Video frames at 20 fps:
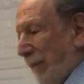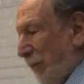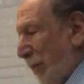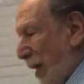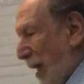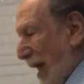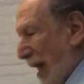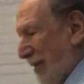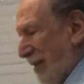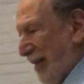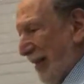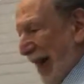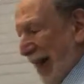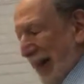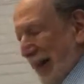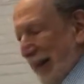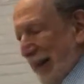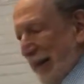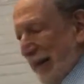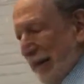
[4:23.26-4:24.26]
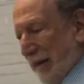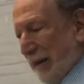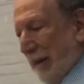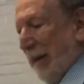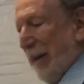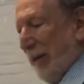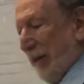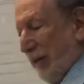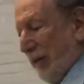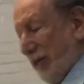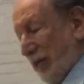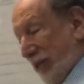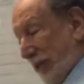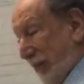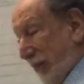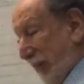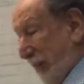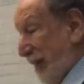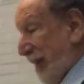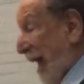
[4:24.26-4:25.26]
What I say,
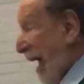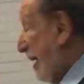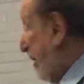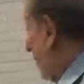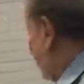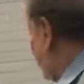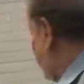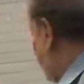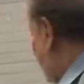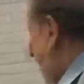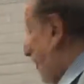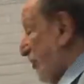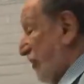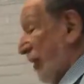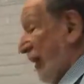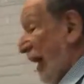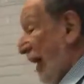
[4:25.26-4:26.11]
the data says